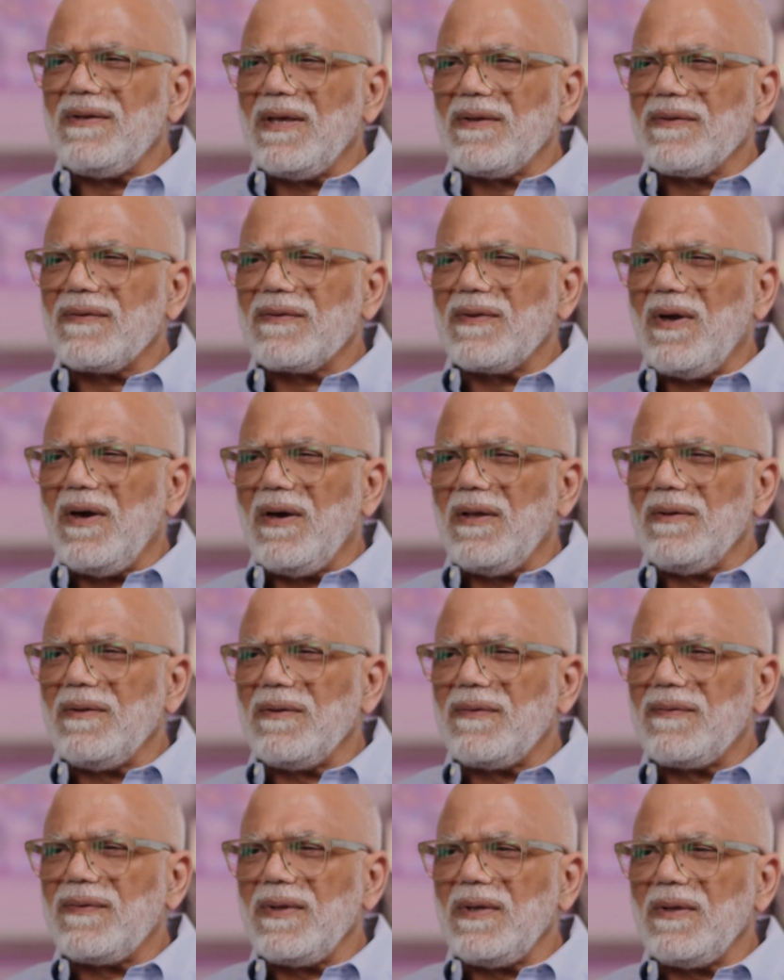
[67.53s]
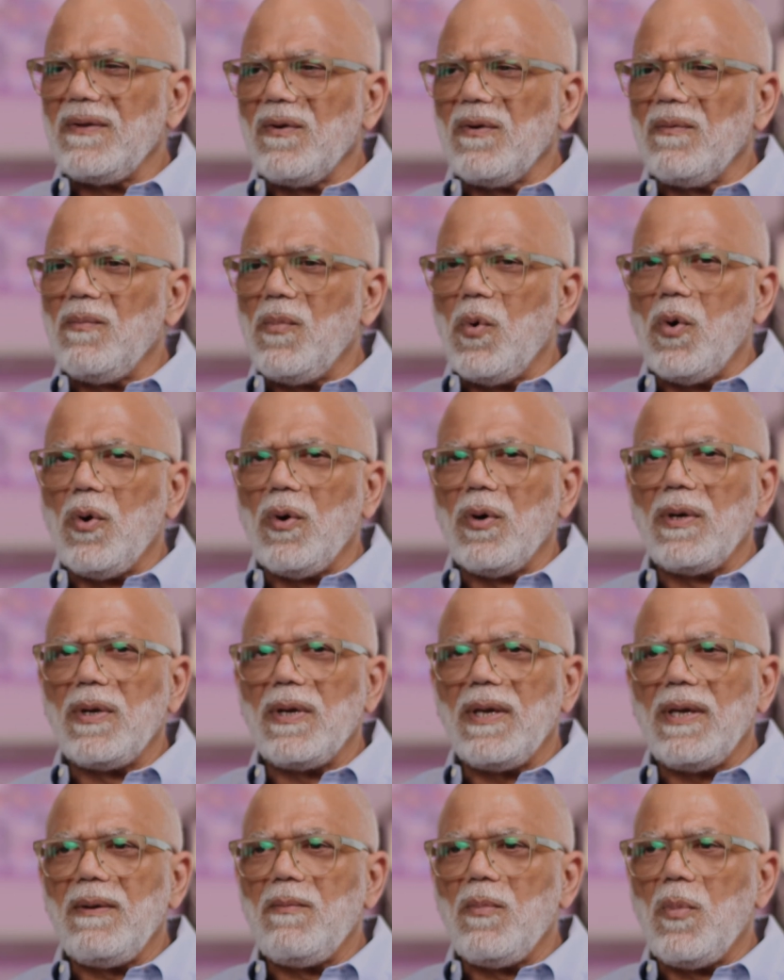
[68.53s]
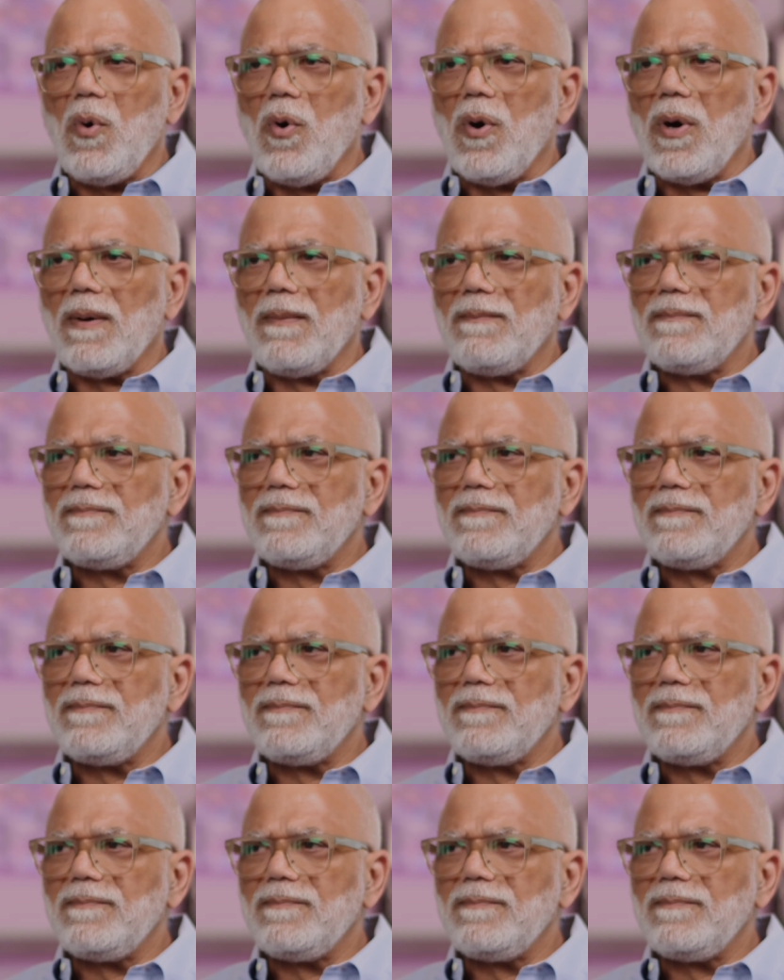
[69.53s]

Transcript: I started seeing her more and more.